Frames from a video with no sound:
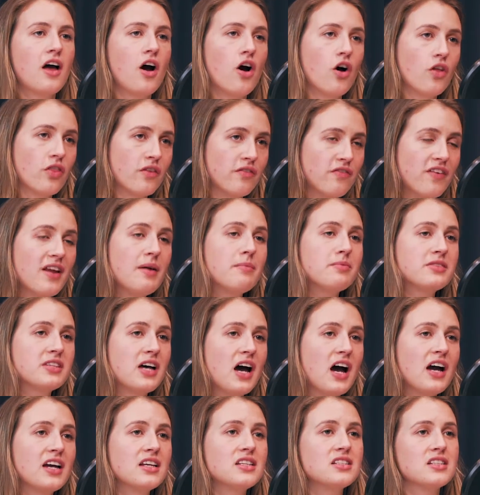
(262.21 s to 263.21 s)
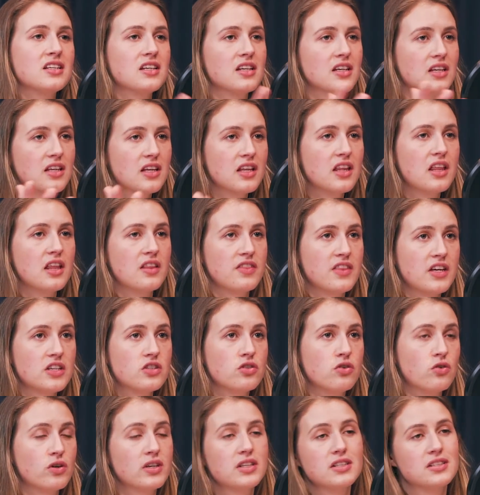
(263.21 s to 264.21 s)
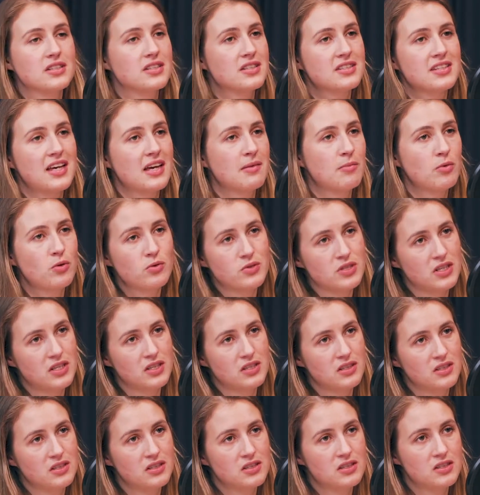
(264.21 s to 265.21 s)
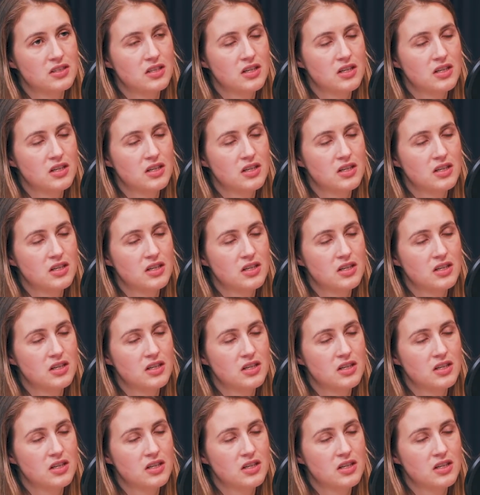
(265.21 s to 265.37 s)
On the flip side, they're talking to the same audience.